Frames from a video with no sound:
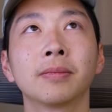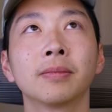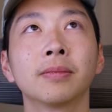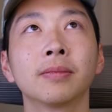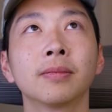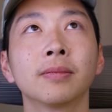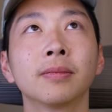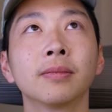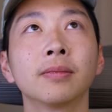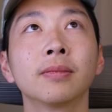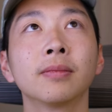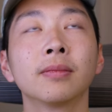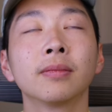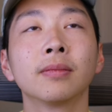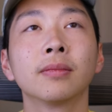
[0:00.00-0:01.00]

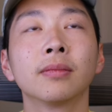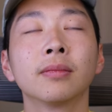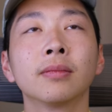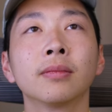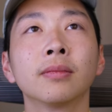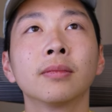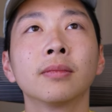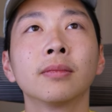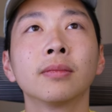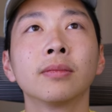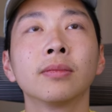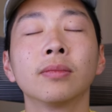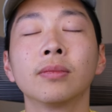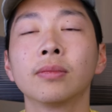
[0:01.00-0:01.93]
No one is speaking in this clip.